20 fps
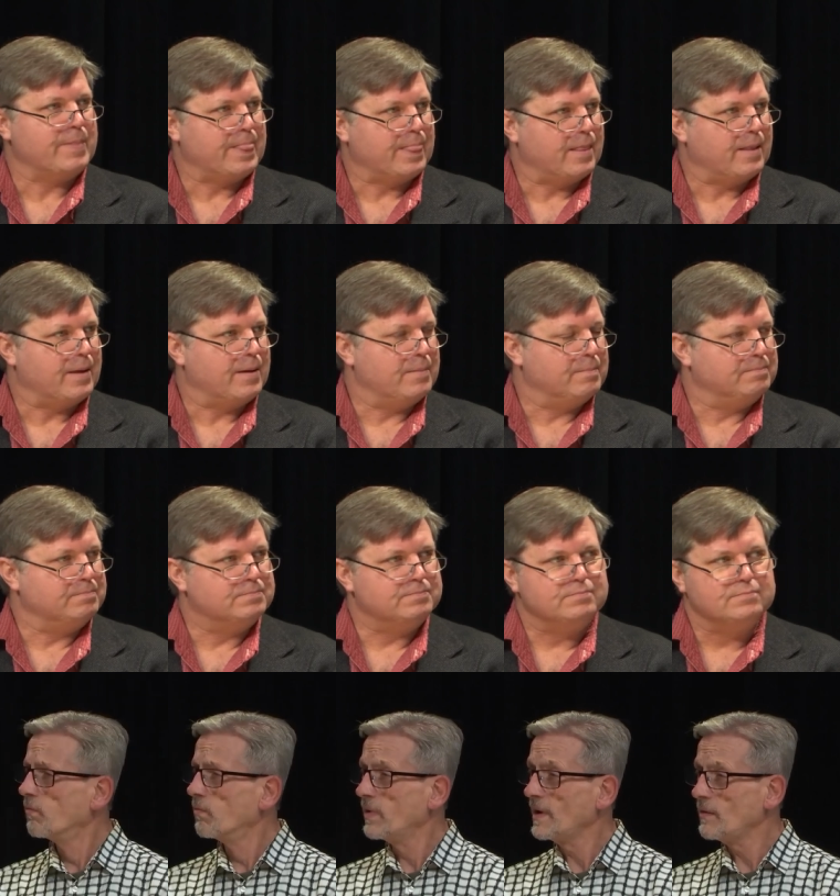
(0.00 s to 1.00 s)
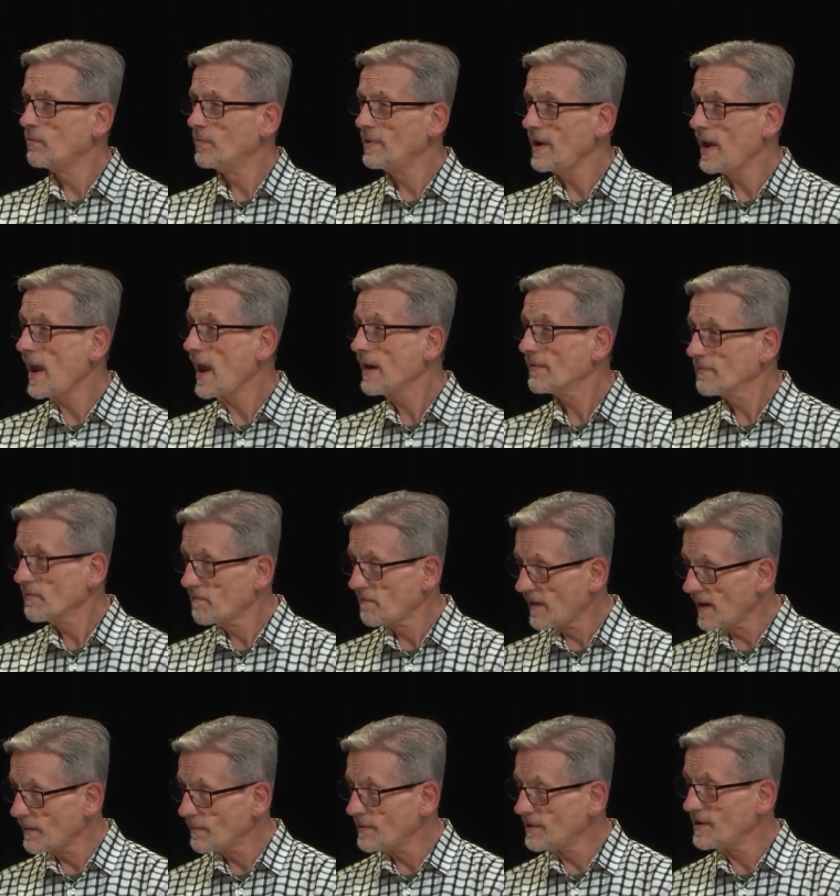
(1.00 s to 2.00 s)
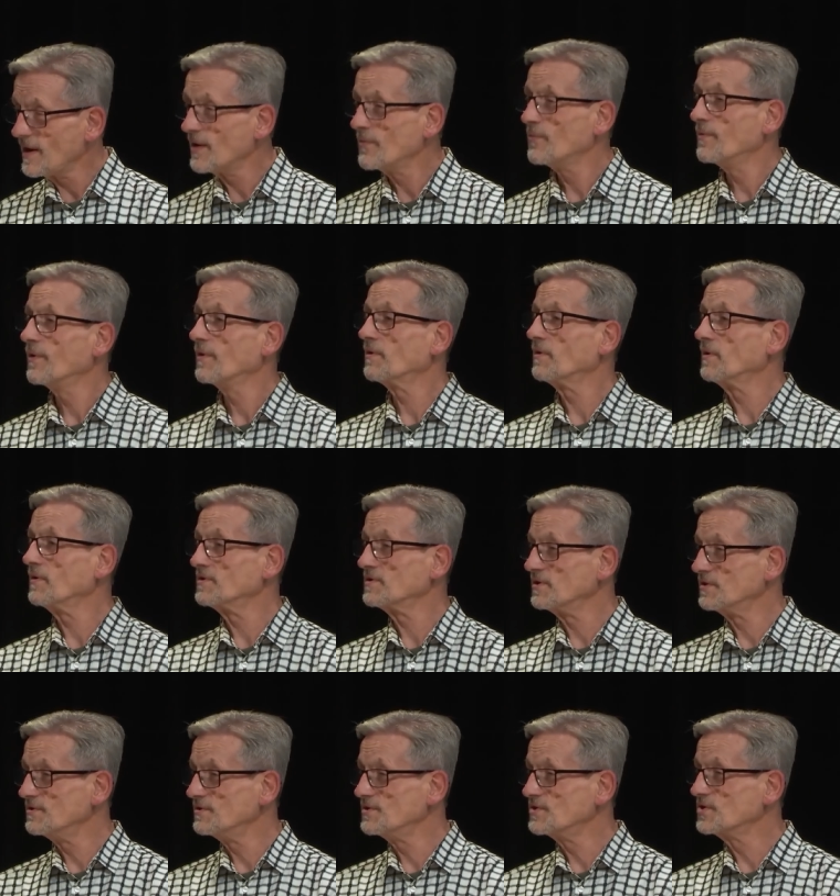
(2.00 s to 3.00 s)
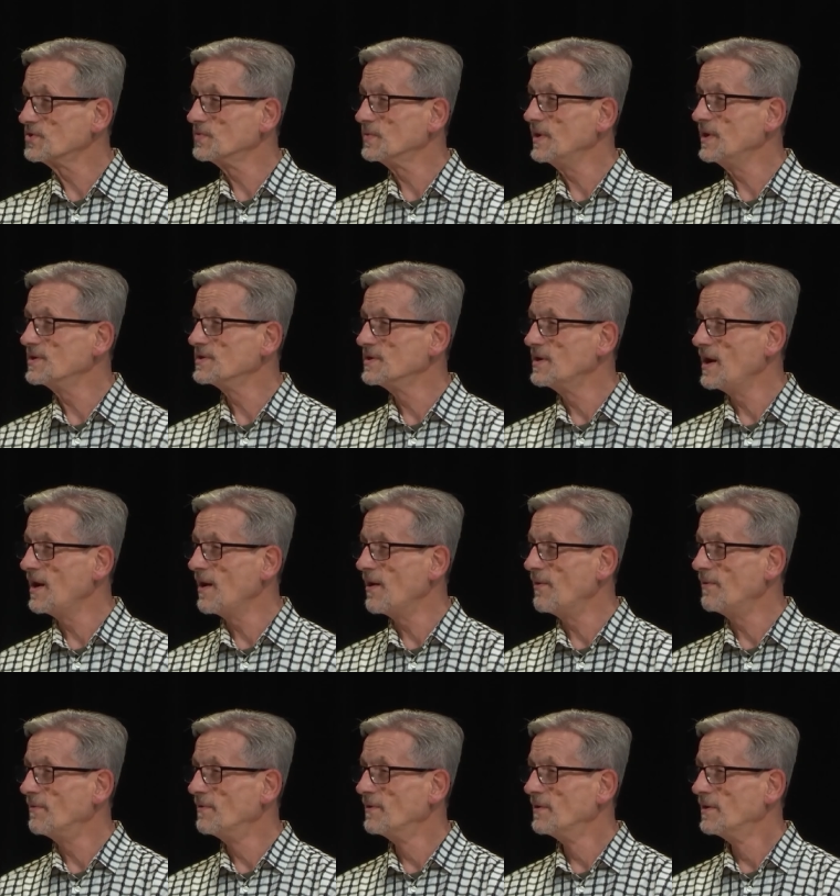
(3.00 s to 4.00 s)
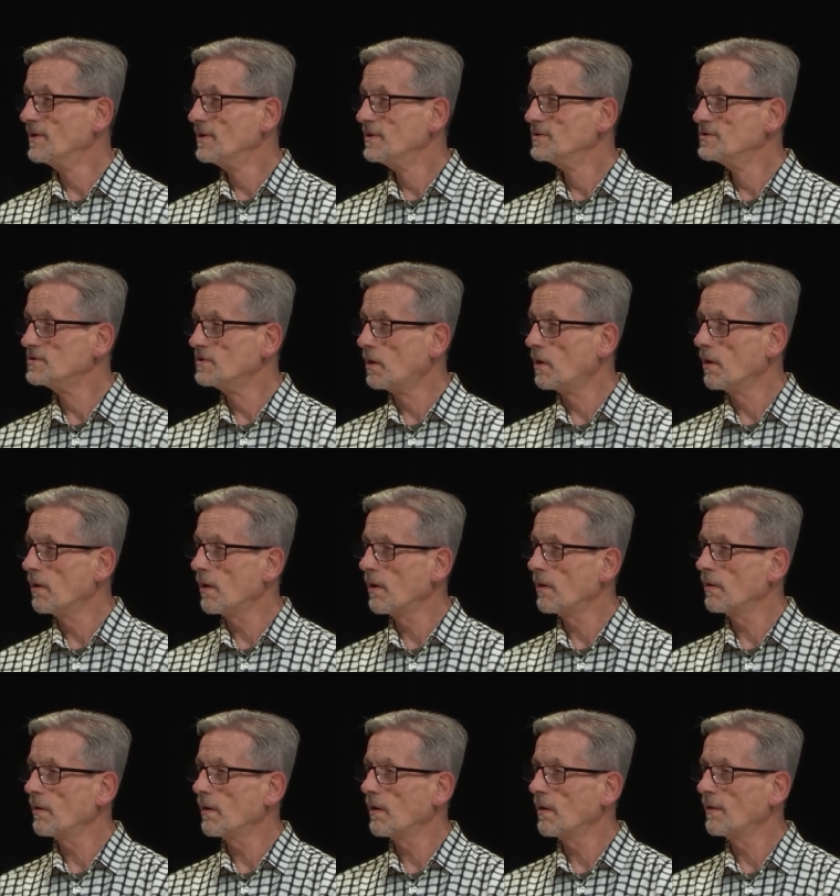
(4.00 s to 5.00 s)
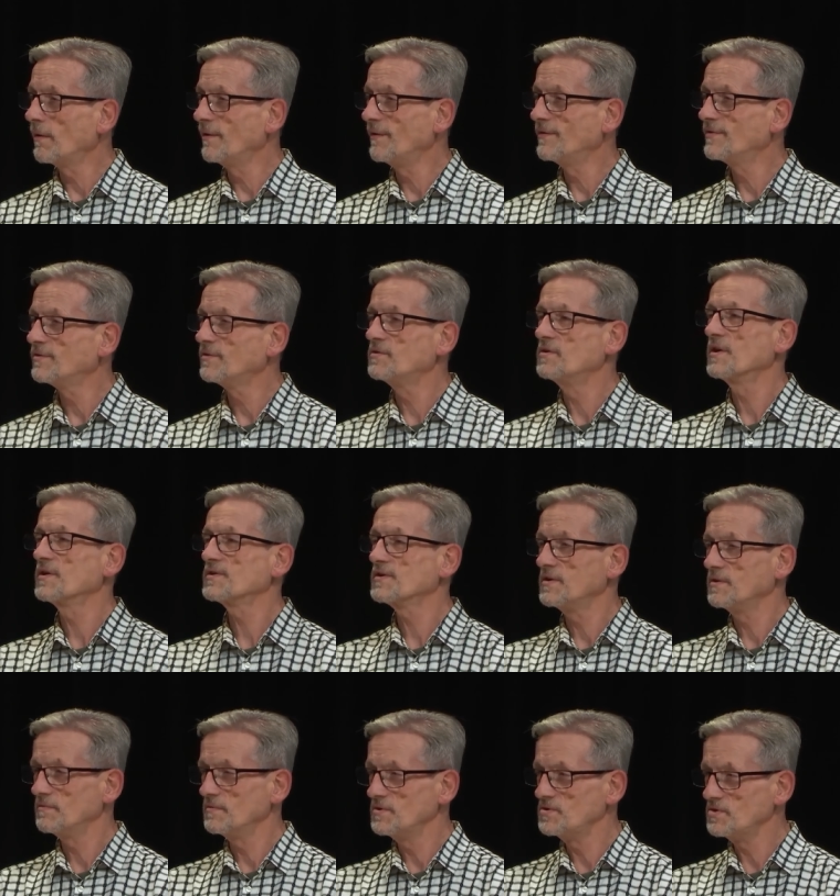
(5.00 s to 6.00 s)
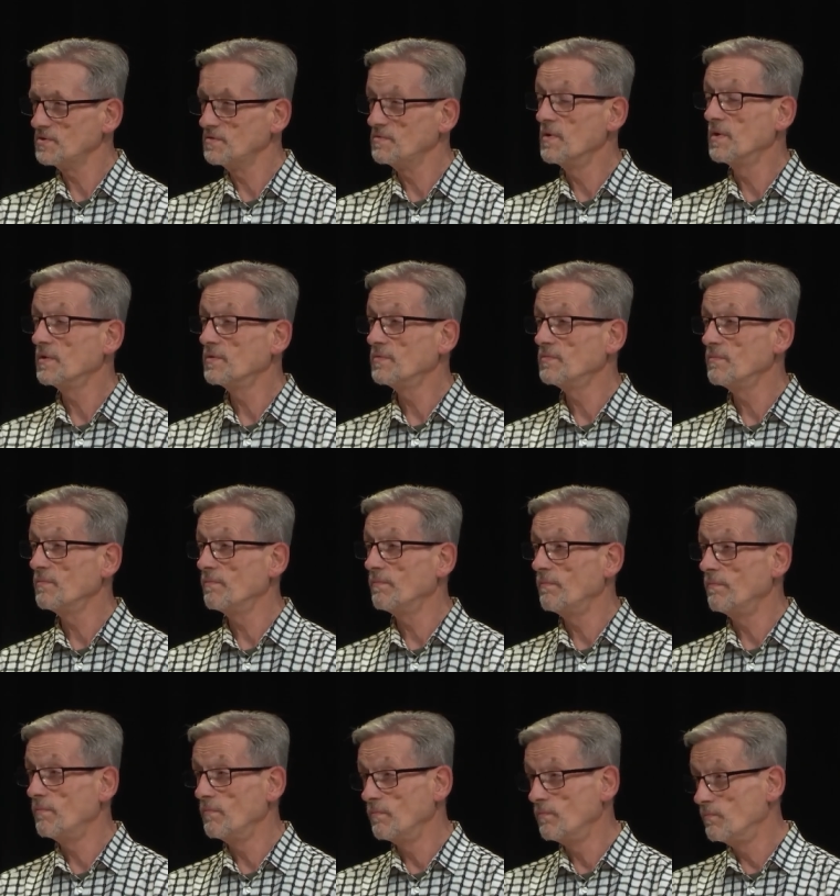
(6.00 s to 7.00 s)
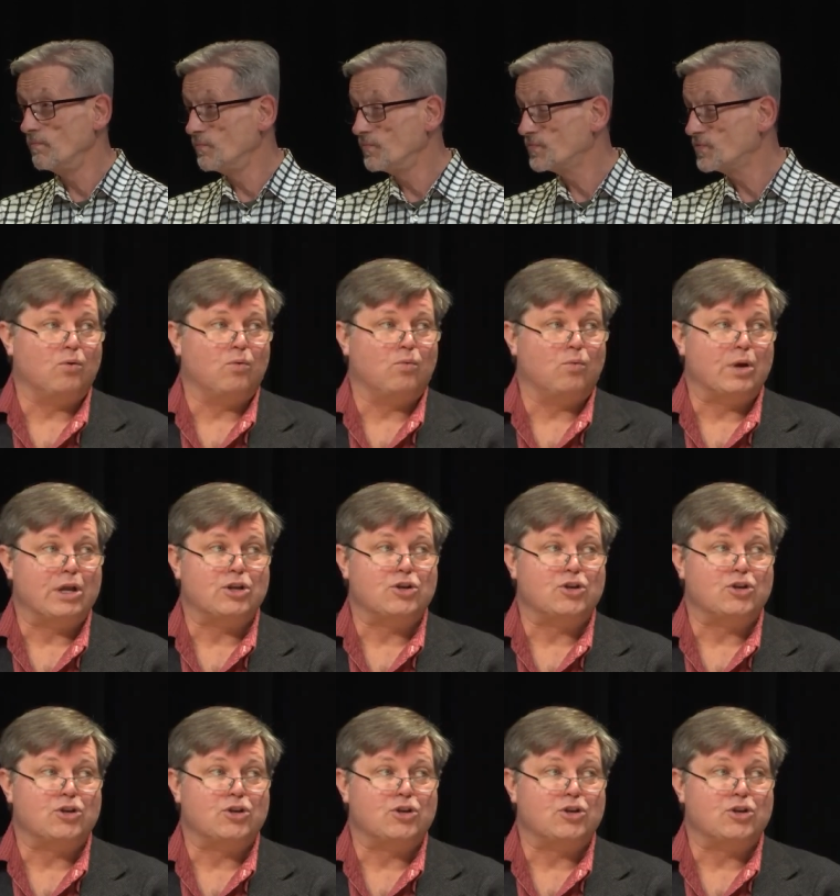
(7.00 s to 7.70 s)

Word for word: This is, so we, we have a fiber network that's under the streets now. So are, are you suggesting that we should? Well, we don't. We